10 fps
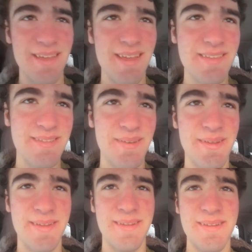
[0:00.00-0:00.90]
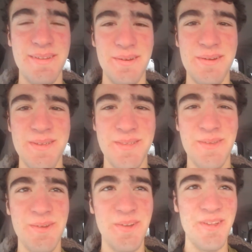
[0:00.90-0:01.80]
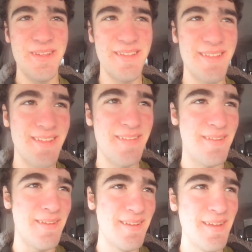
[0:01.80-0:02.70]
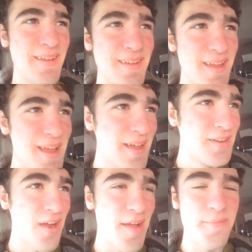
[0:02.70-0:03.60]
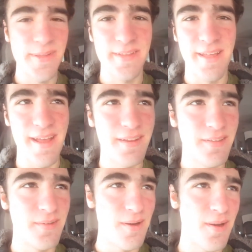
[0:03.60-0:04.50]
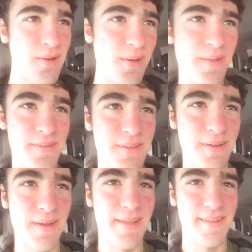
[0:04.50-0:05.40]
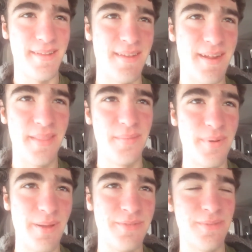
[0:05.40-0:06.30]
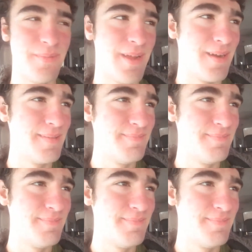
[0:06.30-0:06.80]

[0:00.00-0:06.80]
Yeah, so I can go to school. He gets uh, drive me to the end of the road so I can get on the bus from there.